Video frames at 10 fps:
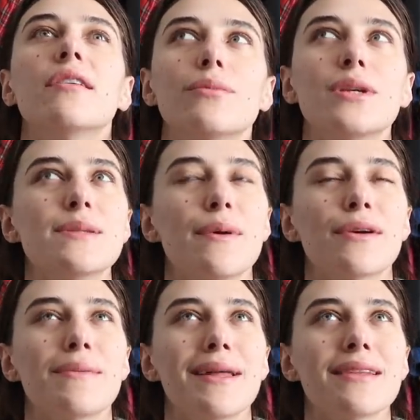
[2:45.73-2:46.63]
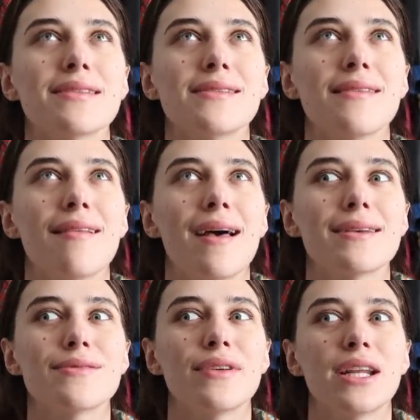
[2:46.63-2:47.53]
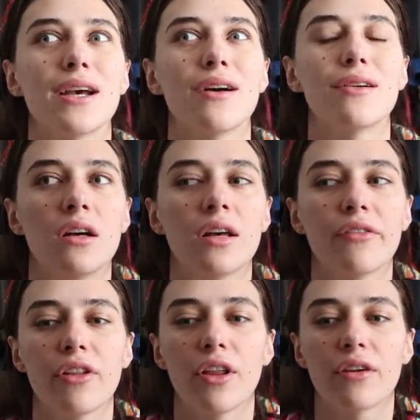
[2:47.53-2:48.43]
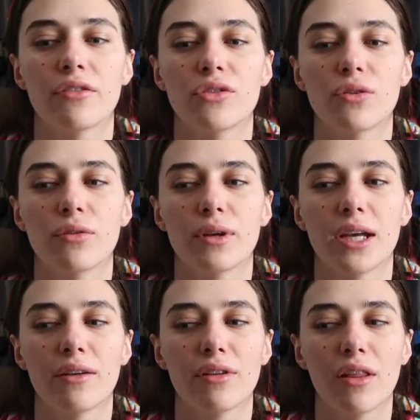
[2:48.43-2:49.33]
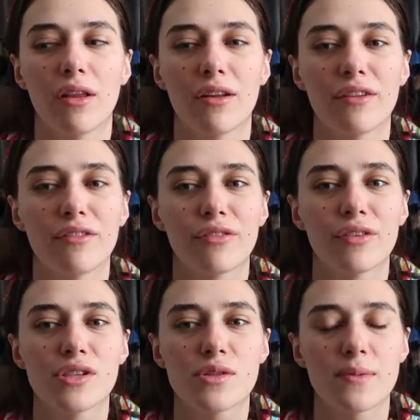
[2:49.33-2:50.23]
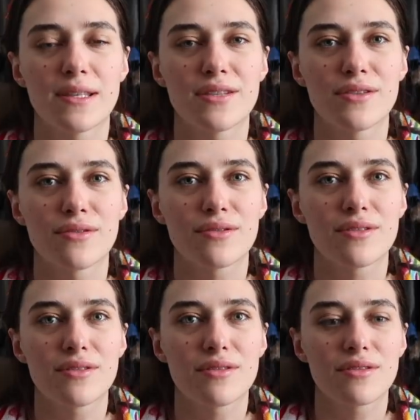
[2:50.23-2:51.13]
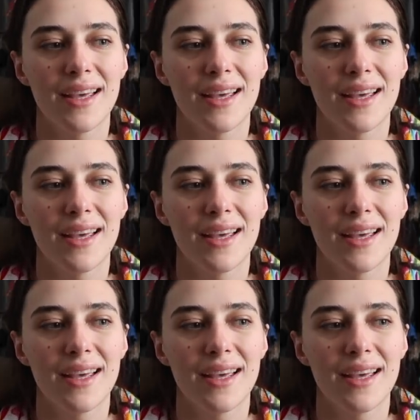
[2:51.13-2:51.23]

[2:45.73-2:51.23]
We spoke about this in the last video. I have a lot of jewelry, I have a lot of sweatsuits.